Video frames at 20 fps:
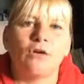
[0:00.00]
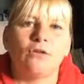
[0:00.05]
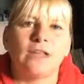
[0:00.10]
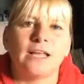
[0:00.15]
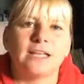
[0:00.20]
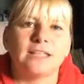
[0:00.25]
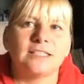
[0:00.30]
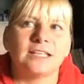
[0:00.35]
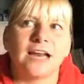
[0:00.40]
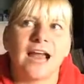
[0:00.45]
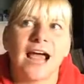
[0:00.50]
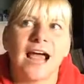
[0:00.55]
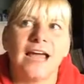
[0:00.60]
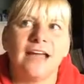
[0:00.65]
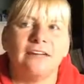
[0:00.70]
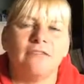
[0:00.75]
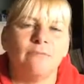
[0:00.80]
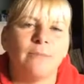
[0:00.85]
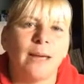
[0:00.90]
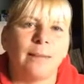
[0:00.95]
Like I said, I
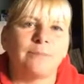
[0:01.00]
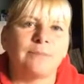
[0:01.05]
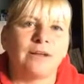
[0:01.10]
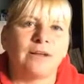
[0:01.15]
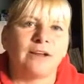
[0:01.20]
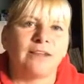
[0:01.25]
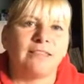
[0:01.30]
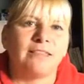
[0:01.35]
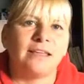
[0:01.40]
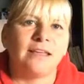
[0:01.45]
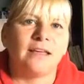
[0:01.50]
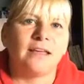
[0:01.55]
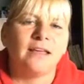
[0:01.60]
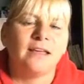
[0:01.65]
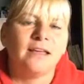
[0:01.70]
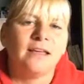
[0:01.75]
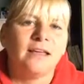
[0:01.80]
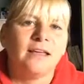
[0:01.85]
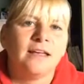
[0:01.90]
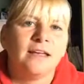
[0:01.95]
have mapped out, I think,
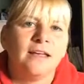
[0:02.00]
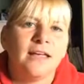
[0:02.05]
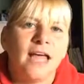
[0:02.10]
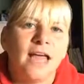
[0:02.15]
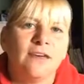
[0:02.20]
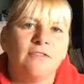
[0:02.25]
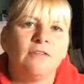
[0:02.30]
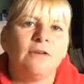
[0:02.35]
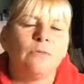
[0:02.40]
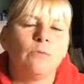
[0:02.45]
every